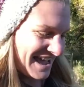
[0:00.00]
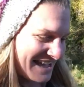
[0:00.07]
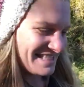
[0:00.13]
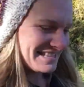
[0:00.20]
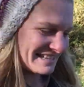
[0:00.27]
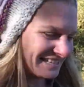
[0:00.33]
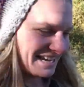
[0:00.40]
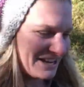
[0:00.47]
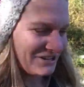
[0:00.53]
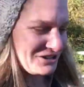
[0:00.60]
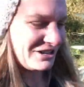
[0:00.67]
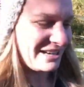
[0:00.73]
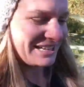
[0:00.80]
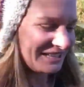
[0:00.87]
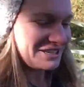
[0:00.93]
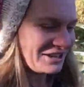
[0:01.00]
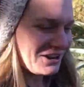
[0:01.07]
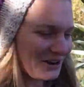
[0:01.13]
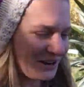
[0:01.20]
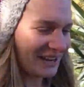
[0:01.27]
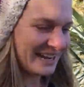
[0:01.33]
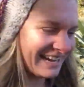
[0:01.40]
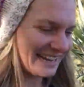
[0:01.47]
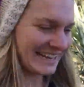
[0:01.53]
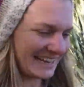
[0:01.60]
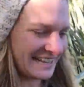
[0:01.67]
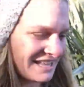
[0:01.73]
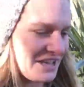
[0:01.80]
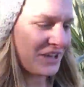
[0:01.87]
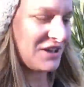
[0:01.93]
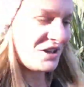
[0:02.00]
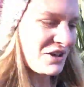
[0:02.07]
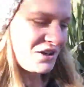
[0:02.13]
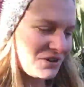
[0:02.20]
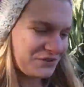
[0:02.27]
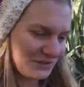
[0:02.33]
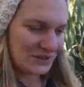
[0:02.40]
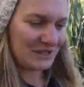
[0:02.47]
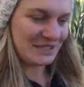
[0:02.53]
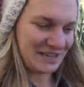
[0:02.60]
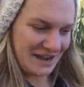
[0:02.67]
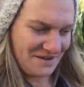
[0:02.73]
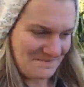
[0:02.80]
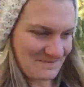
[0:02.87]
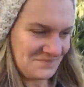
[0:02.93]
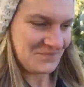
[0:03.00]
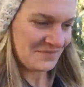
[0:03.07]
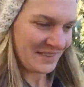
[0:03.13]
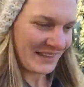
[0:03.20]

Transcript: this country. So first up,